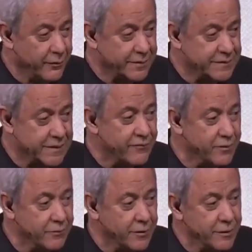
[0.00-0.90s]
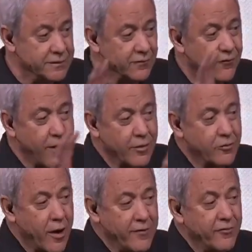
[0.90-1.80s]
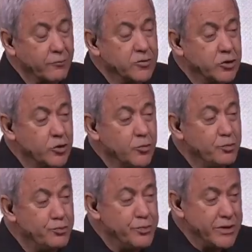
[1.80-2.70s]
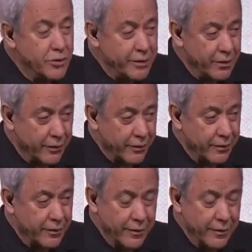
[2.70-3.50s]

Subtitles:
But 7 million is a far cry from 2 billion.